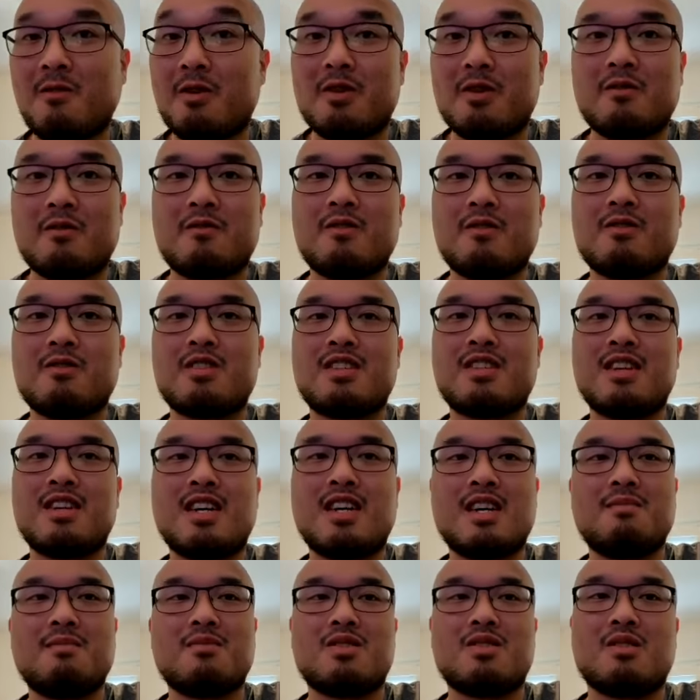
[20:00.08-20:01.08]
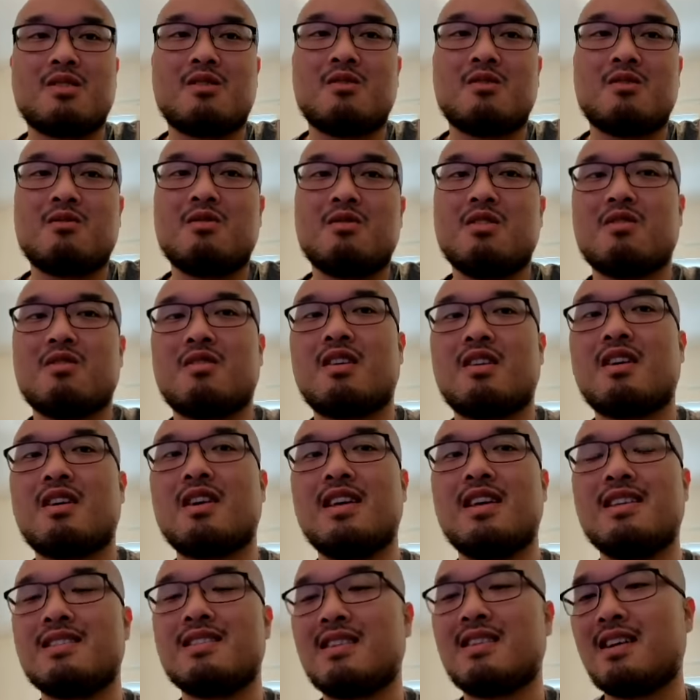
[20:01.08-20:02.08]
your first time. So you're not
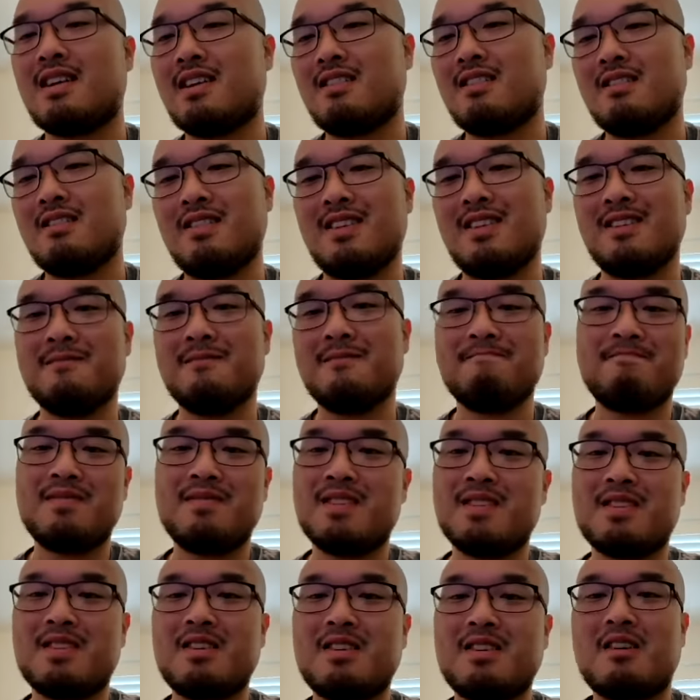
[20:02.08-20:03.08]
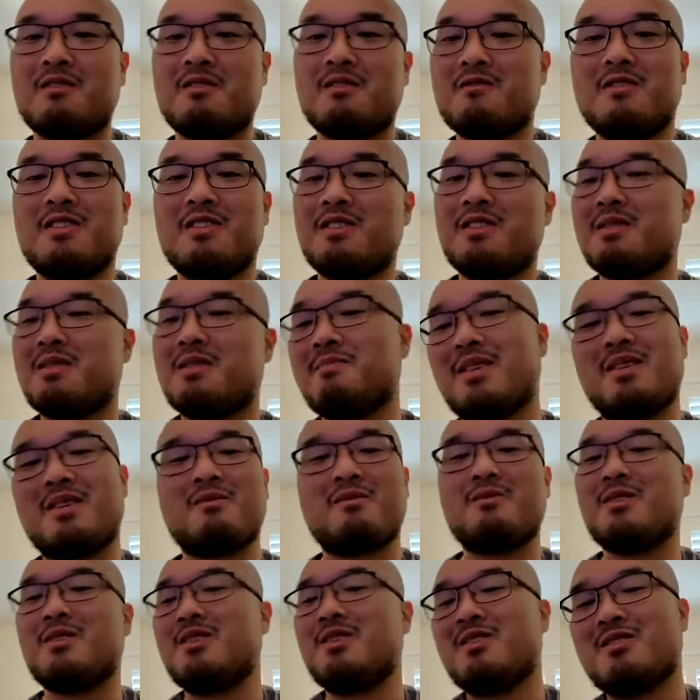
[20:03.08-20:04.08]
entirely confident
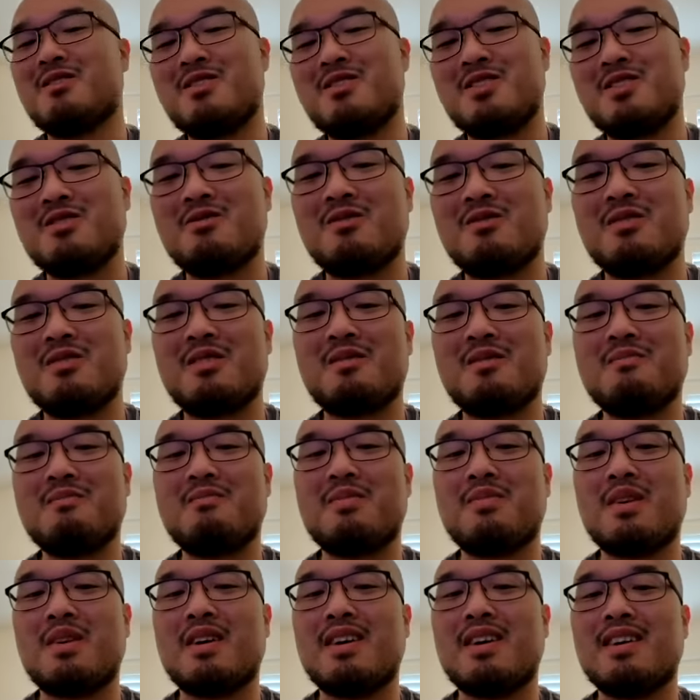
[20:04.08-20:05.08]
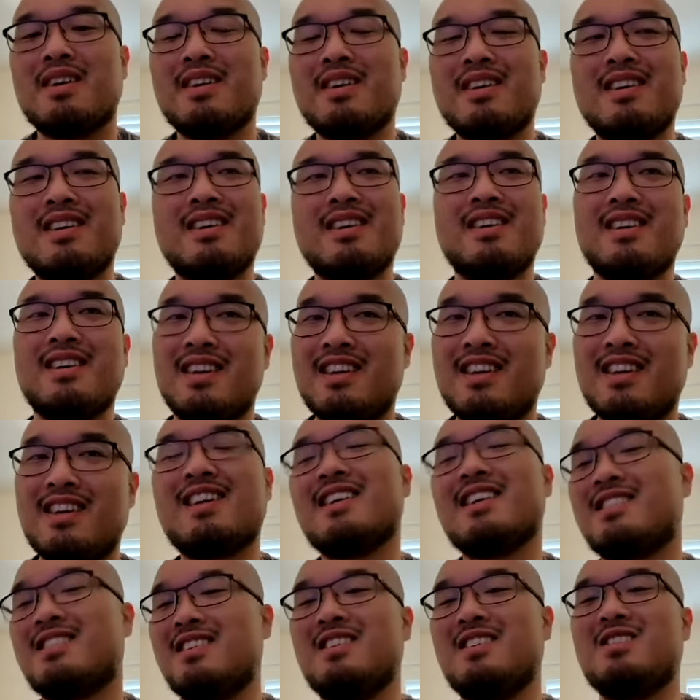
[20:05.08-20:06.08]
about what you're doing, but it
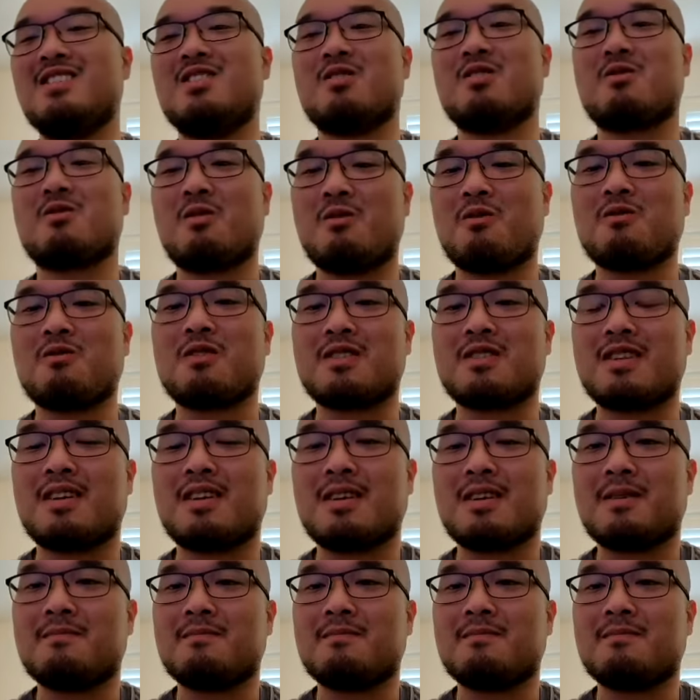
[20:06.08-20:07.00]
gets easier over time.